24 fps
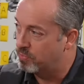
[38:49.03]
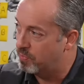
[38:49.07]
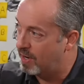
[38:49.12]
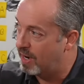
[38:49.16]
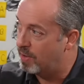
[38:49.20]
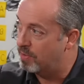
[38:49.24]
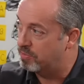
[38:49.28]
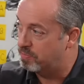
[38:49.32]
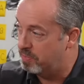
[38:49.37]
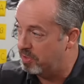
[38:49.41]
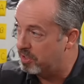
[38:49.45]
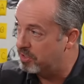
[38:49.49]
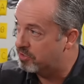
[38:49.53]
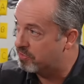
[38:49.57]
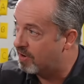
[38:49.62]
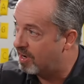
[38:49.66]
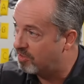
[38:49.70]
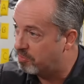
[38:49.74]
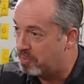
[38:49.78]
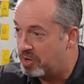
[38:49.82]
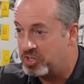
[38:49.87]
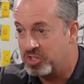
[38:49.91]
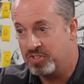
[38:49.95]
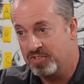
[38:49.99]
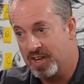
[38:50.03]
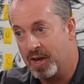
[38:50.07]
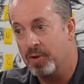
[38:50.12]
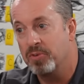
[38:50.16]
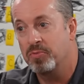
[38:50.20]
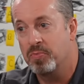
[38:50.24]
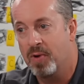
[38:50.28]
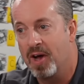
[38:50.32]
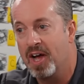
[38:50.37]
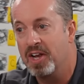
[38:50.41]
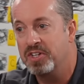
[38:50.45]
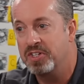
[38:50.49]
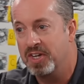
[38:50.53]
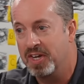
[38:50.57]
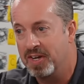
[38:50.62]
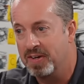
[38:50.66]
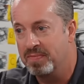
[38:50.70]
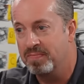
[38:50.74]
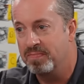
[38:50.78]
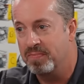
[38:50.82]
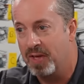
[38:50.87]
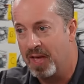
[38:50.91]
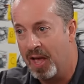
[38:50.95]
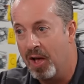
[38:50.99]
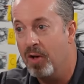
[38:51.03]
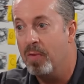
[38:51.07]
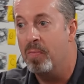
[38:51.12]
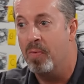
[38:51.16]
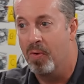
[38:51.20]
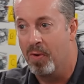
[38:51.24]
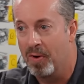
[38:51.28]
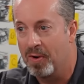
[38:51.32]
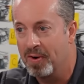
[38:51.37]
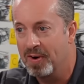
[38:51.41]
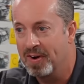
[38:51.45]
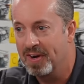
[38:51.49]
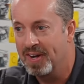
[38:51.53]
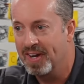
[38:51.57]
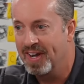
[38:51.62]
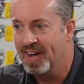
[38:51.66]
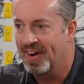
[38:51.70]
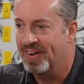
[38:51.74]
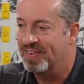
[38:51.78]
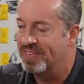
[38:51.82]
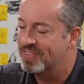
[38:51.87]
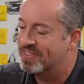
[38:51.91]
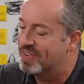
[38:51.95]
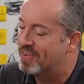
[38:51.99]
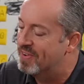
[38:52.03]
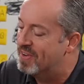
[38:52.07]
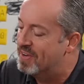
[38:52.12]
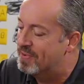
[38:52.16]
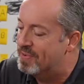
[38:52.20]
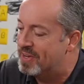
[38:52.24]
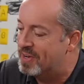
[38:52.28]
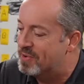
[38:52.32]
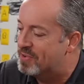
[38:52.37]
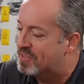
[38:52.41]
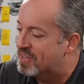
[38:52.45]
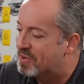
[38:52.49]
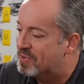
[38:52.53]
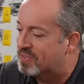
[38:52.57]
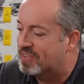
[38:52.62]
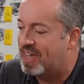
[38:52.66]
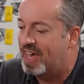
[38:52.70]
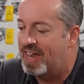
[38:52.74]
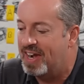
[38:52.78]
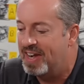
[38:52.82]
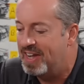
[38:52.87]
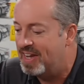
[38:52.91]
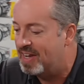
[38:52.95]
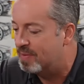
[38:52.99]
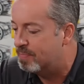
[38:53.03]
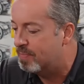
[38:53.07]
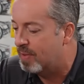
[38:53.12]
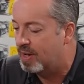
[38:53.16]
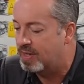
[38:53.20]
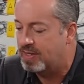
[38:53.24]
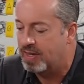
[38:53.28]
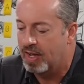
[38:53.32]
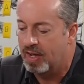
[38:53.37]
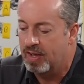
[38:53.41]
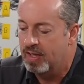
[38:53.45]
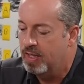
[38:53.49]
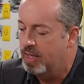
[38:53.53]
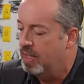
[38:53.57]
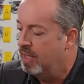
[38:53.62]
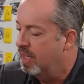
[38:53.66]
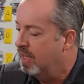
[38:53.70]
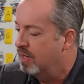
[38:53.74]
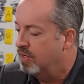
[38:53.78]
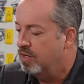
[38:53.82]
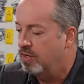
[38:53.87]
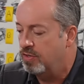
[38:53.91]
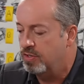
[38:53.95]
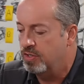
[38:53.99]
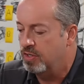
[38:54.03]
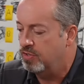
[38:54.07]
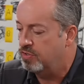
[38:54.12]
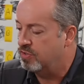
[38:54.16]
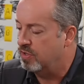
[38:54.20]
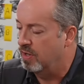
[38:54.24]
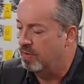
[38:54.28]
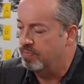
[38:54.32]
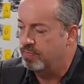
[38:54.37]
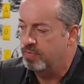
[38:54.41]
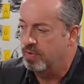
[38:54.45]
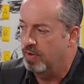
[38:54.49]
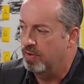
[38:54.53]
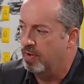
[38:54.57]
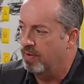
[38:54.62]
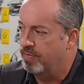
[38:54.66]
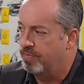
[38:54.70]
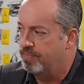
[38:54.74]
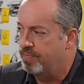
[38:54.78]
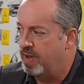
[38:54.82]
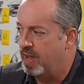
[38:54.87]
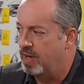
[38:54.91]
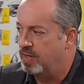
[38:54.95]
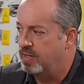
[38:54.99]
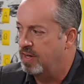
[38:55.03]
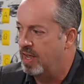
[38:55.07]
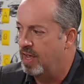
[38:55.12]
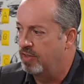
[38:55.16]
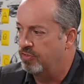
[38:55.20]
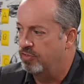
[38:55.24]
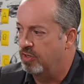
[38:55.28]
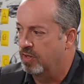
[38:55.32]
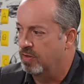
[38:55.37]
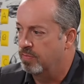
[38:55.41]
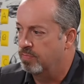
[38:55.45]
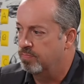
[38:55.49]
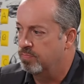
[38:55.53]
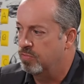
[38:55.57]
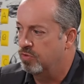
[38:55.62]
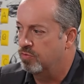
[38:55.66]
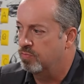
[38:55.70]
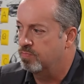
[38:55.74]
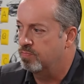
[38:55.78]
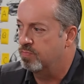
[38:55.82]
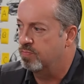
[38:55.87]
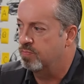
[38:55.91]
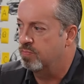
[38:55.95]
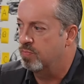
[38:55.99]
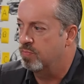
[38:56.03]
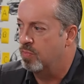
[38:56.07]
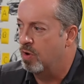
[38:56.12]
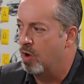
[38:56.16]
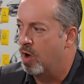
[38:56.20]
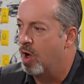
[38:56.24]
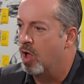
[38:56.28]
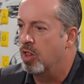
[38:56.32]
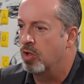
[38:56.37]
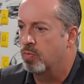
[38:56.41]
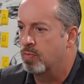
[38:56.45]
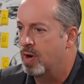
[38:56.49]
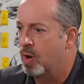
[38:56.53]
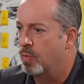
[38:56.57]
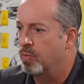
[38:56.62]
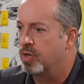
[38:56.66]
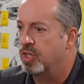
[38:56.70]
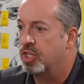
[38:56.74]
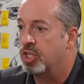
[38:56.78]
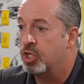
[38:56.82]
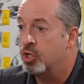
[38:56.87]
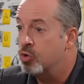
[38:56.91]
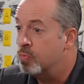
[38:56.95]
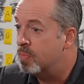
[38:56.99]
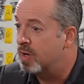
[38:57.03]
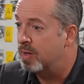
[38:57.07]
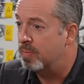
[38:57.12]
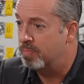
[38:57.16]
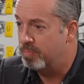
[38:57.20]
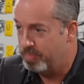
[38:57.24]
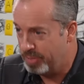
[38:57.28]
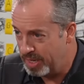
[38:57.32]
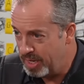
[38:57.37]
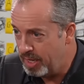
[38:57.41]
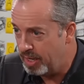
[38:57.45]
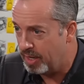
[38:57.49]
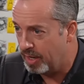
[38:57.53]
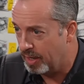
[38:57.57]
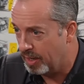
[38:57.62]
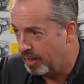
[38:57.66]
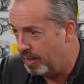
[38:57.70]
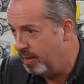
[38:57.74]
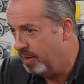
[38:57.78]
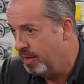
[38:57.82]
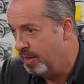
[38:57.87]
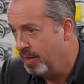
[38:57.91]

when I was building transmissions, I was watching Elmore, you know, so it was kind of neat, but just a fantastic, just all around human being.